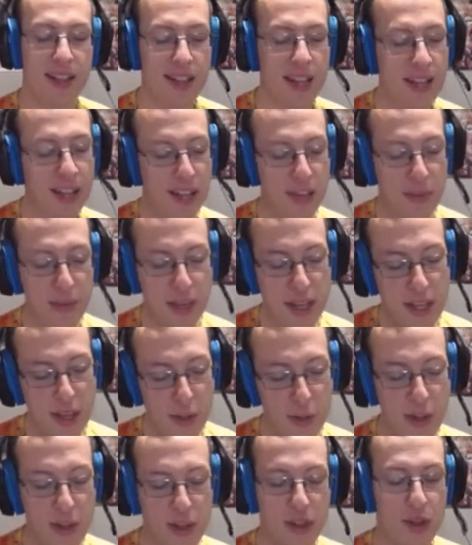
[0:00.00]
and that could be
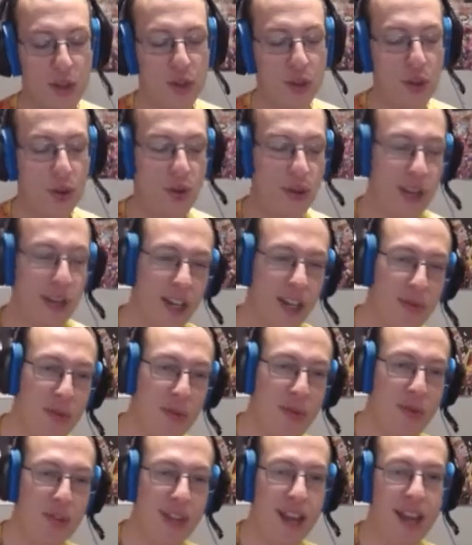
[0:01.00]
with control, that could
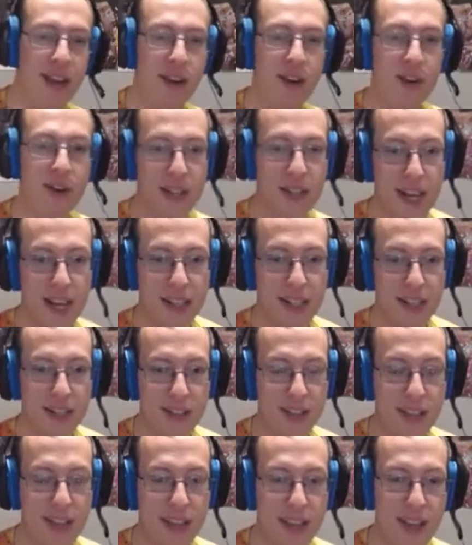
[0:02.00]
be with aggro
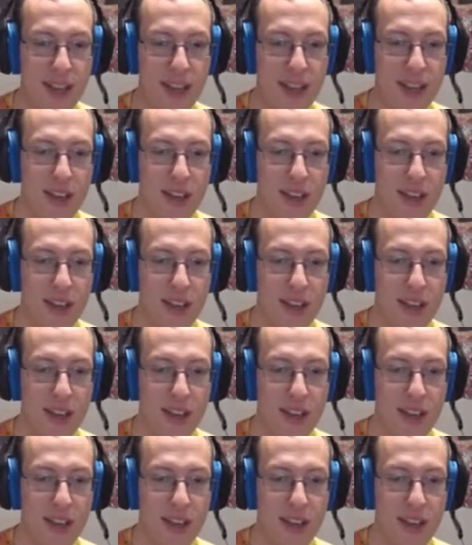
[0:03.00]
technically.